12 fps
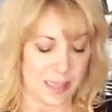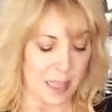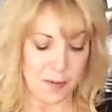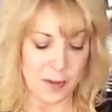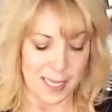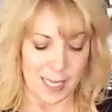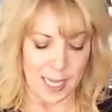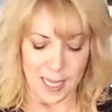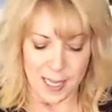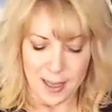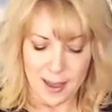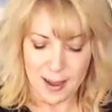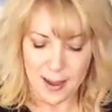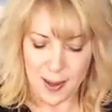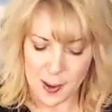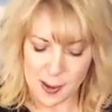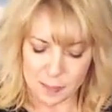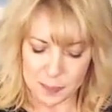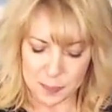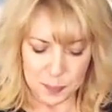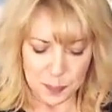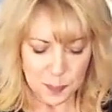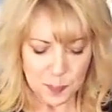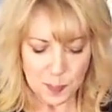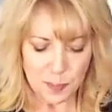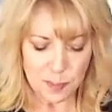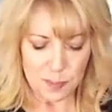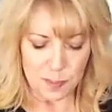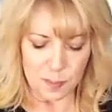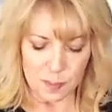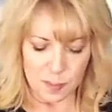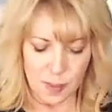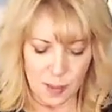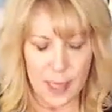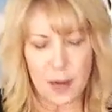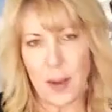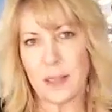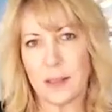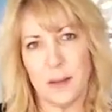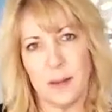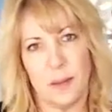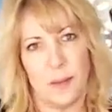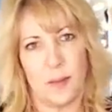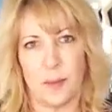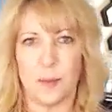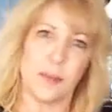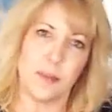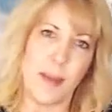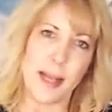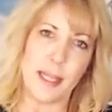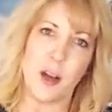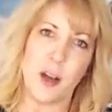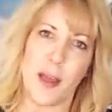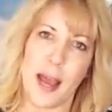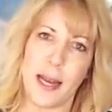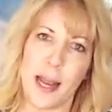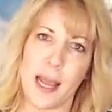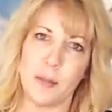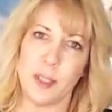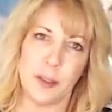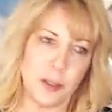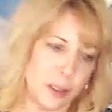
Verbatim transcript: definitely. Um, anyways, make note of that name too,